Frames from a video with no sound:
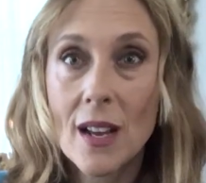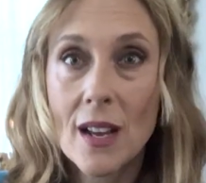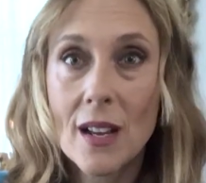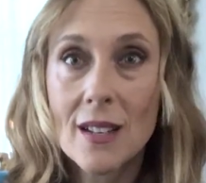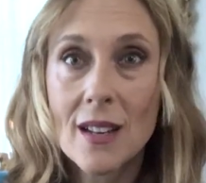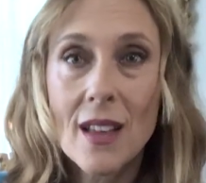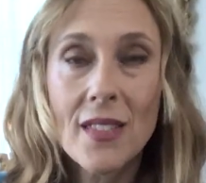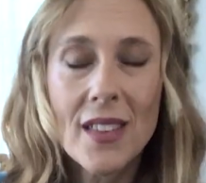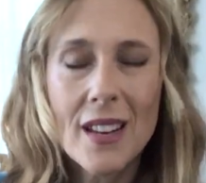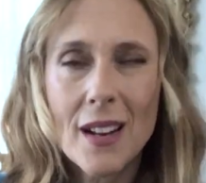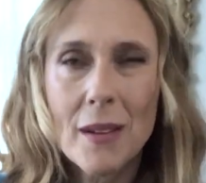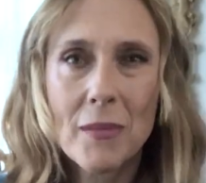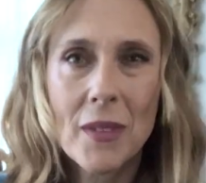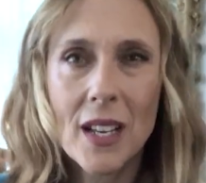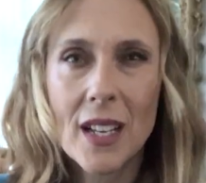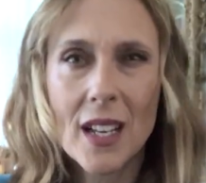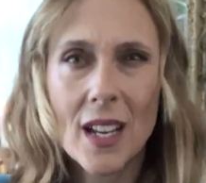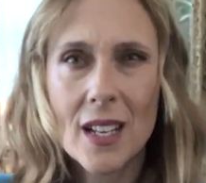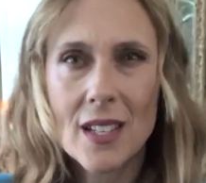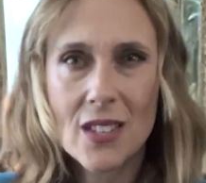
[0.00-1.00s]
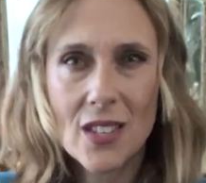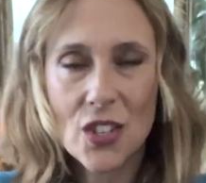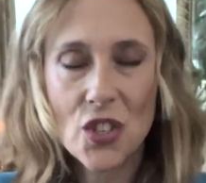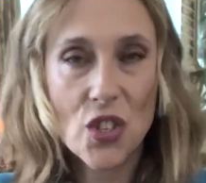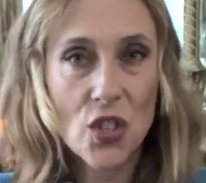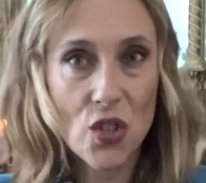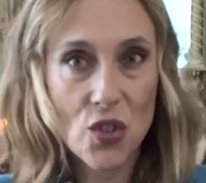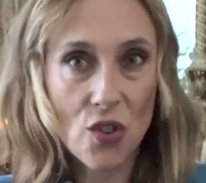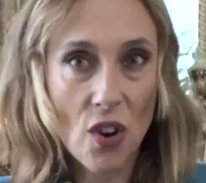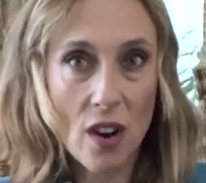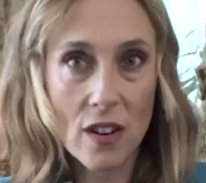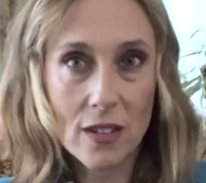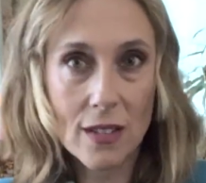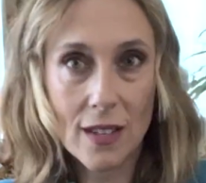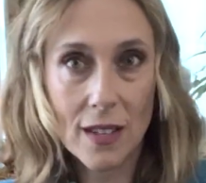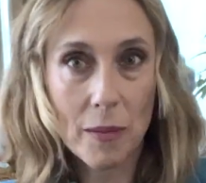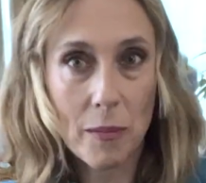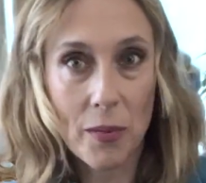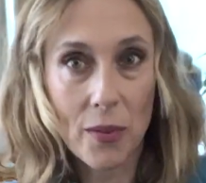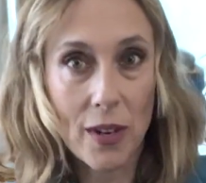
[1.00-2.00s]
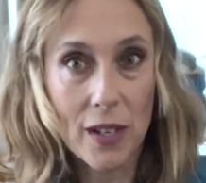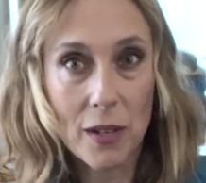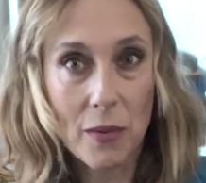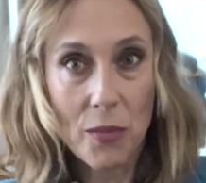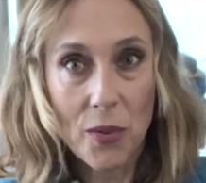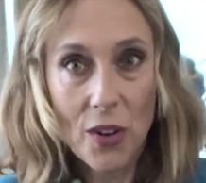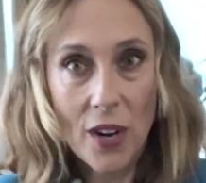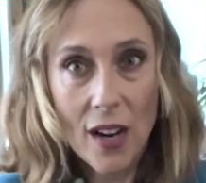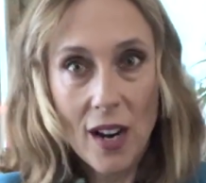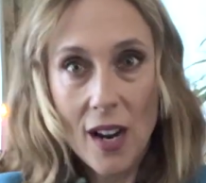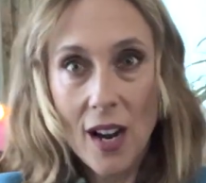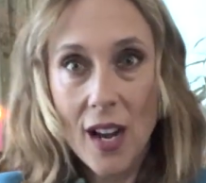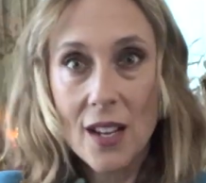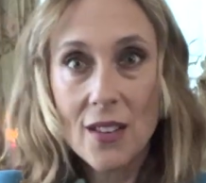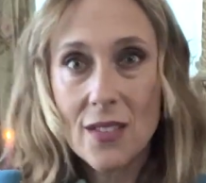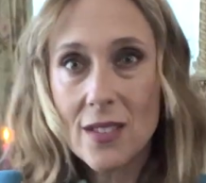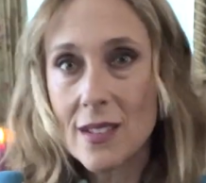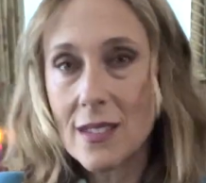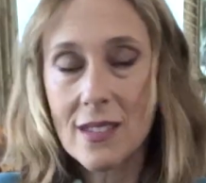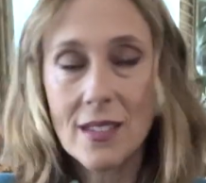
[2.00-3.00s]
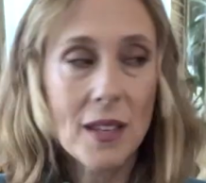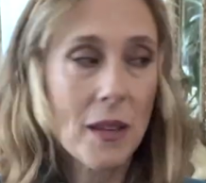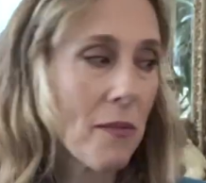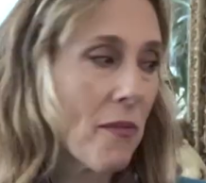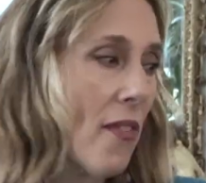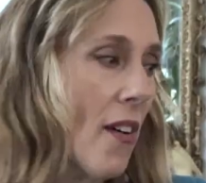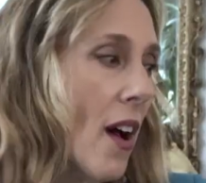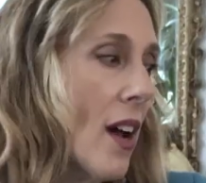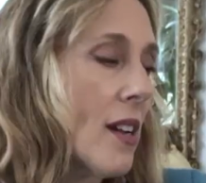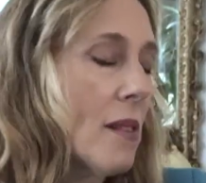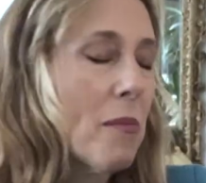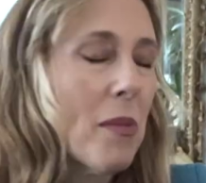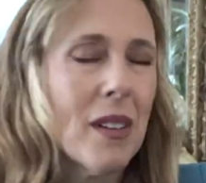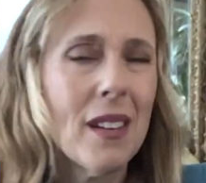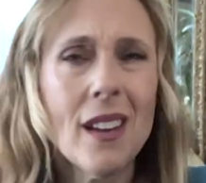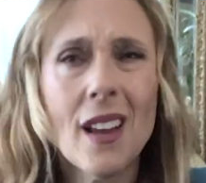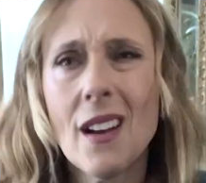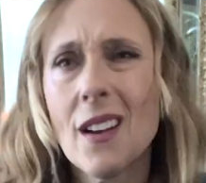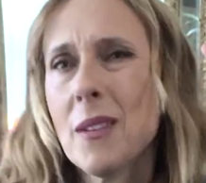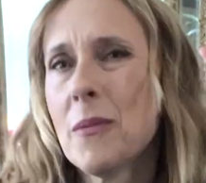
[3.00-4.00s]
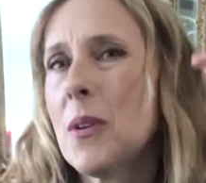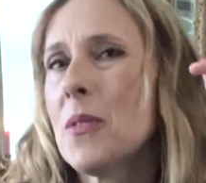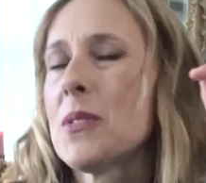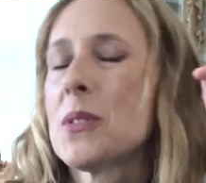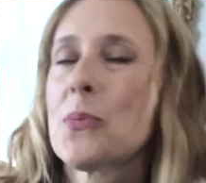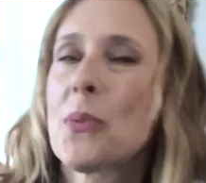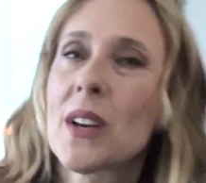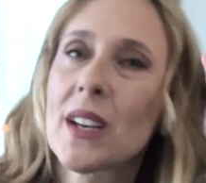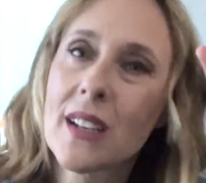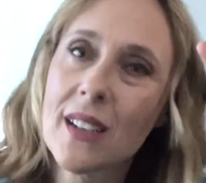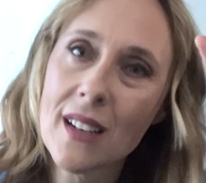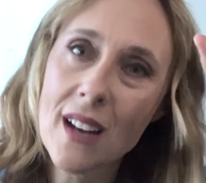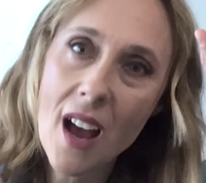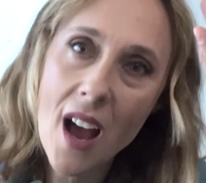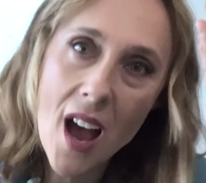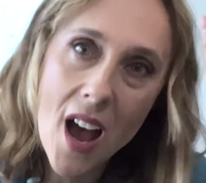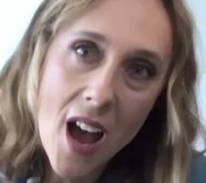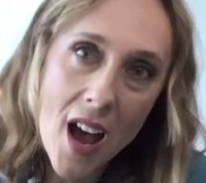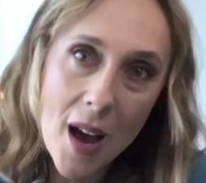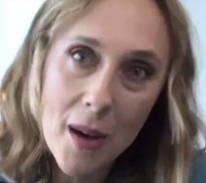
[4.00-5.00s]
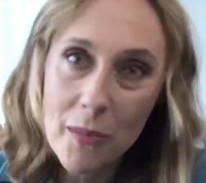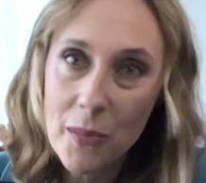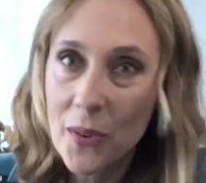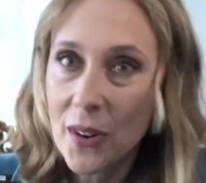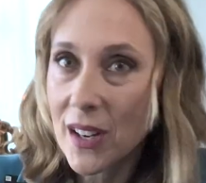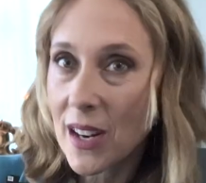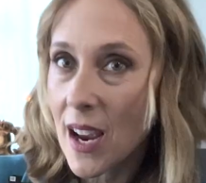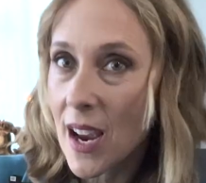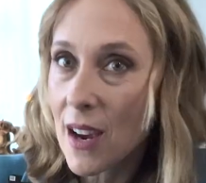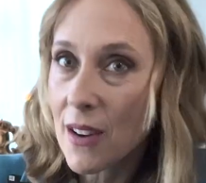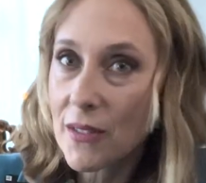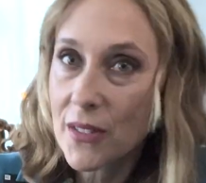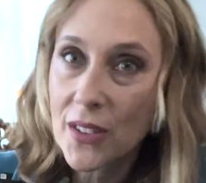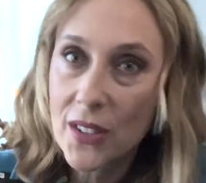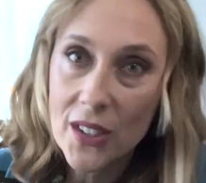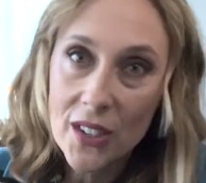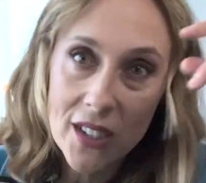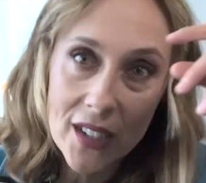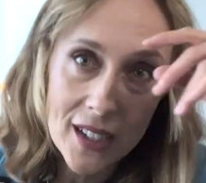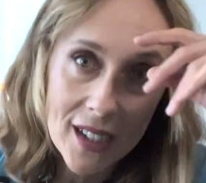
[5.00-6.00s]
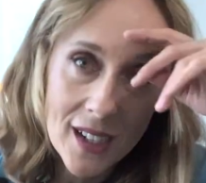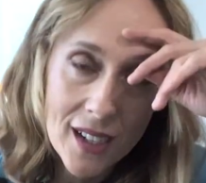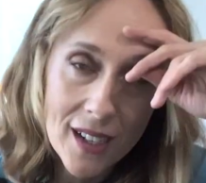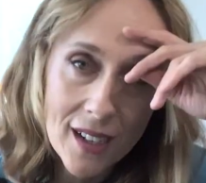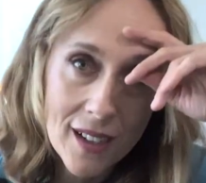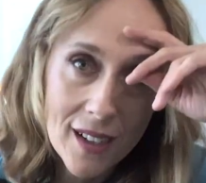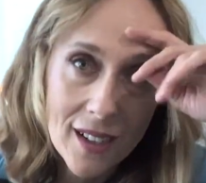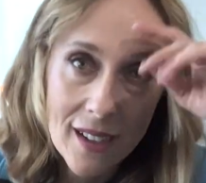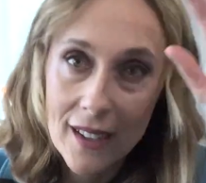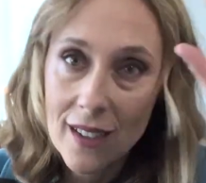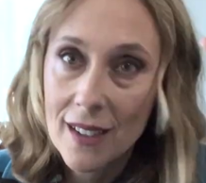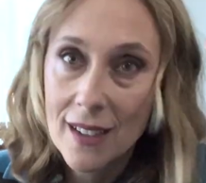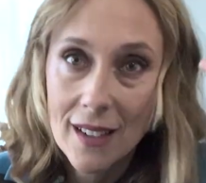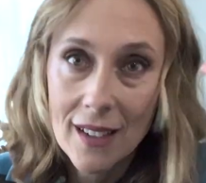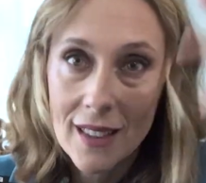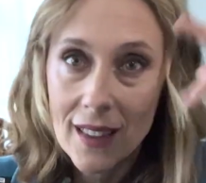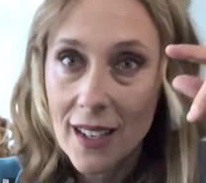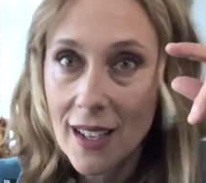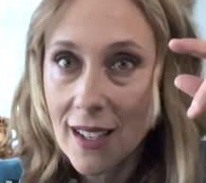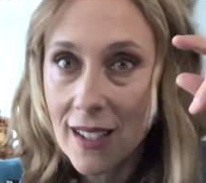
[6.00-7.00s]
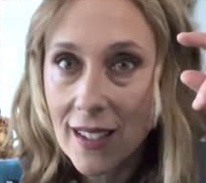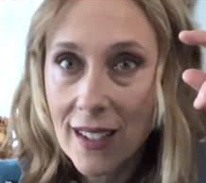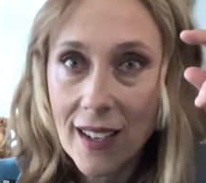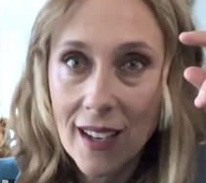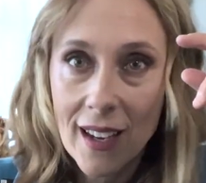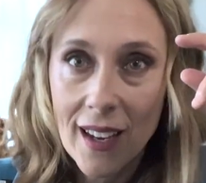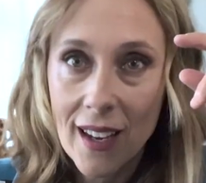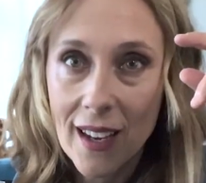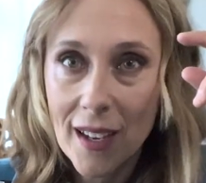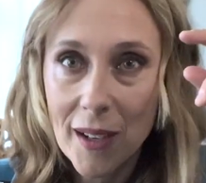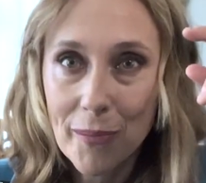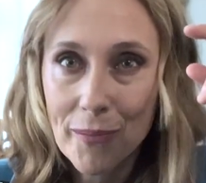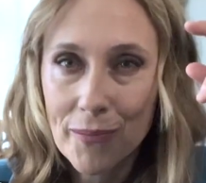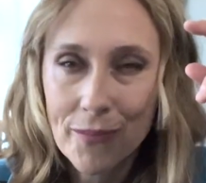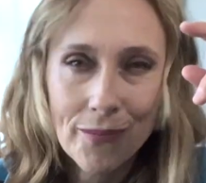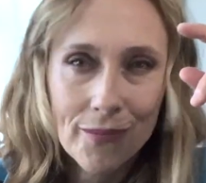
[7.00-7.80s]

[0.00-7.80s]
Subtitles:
Not that I'm such a strong sleeper anymore. I used to sleep fine, but now I'm always waking up, whatever, thinking.